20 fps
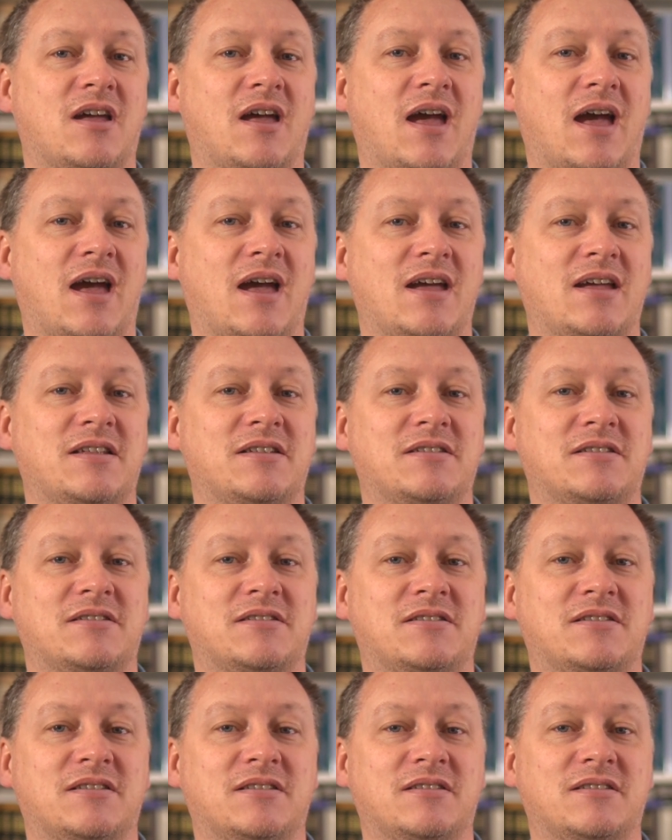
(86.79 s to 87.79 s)

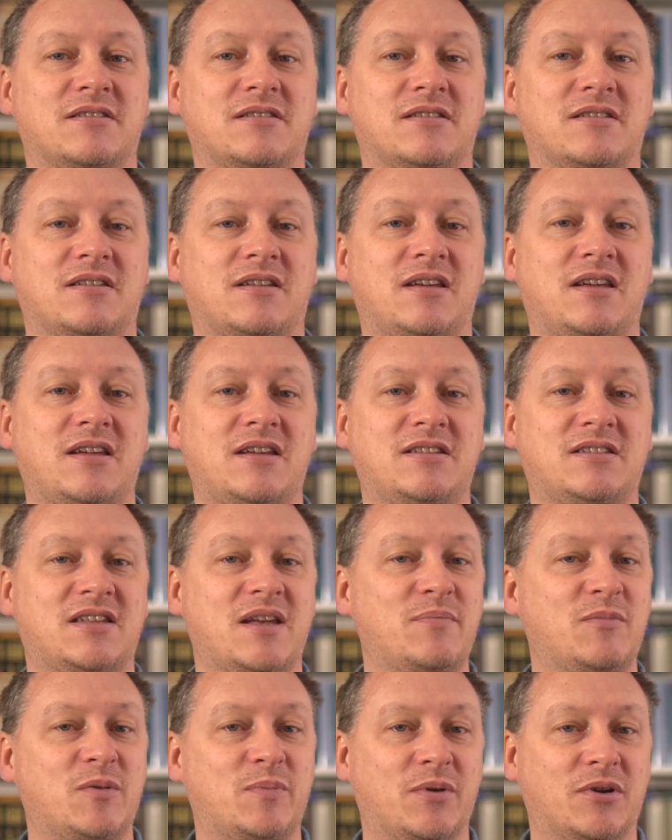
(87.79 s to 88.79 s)
and he
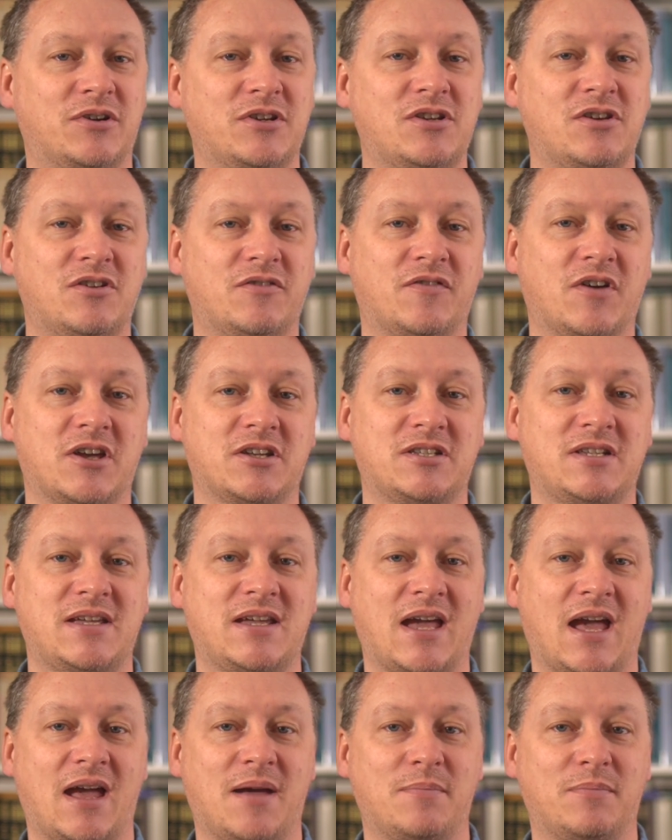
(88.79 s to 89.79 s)
seemed to be on a university
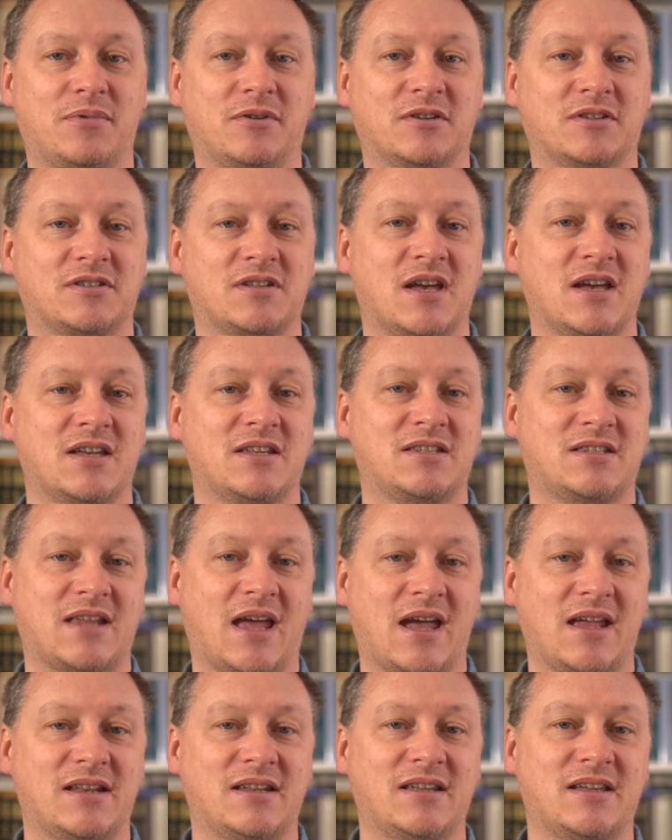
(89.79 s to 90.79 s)
campus,
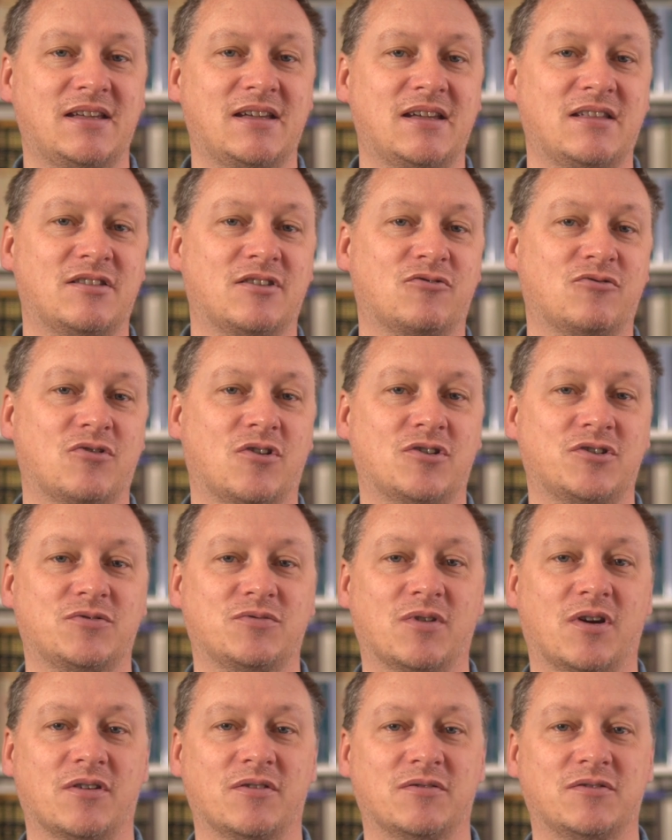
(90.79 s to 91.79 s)
standing in the
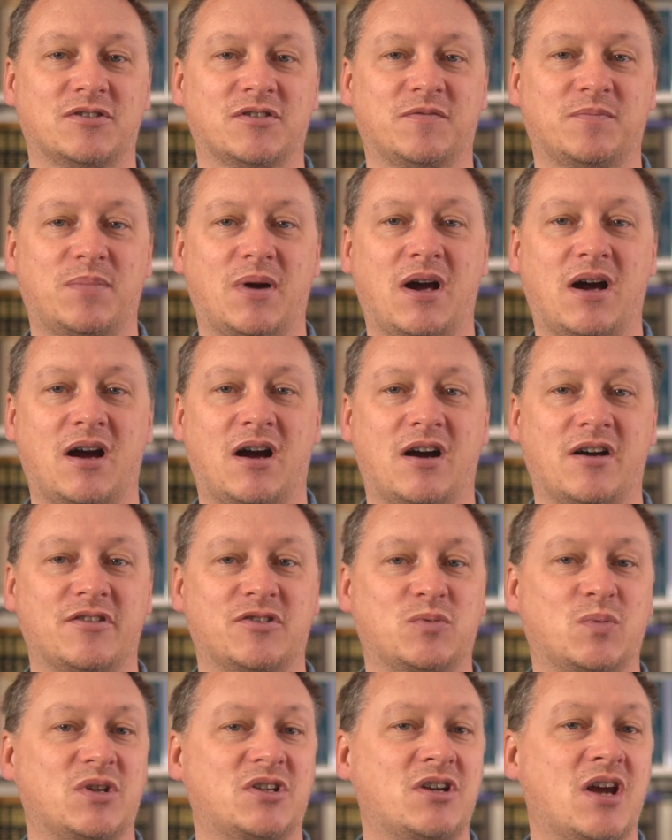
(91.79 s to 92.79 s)
crossroads of
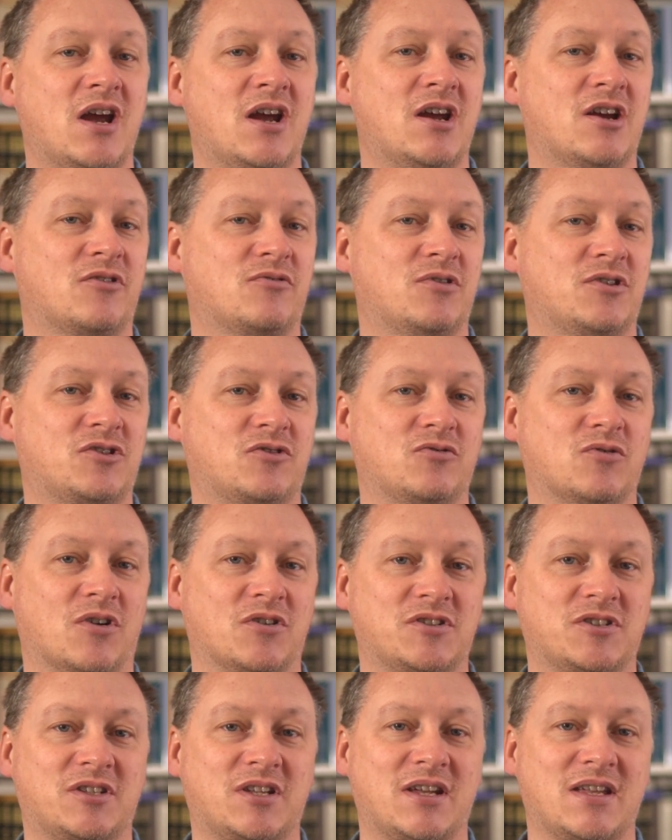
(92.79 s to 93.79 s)
paths which
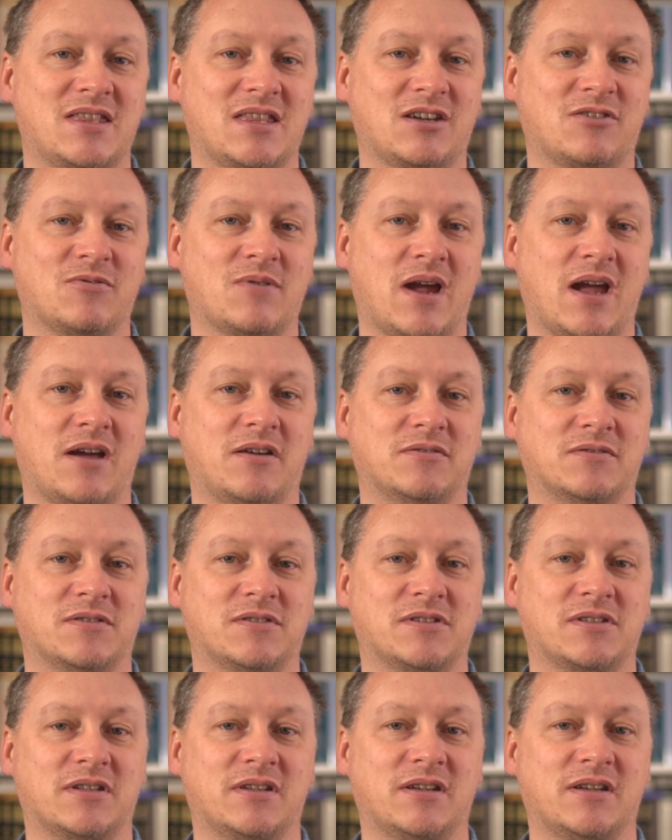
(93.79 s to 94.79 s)
crisscrossed the
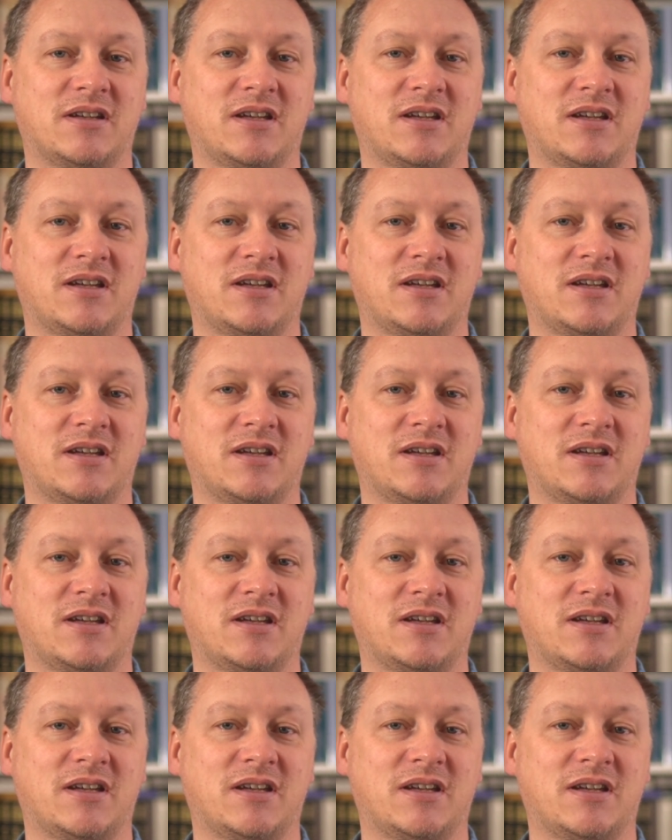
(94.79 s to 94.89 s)
grounds.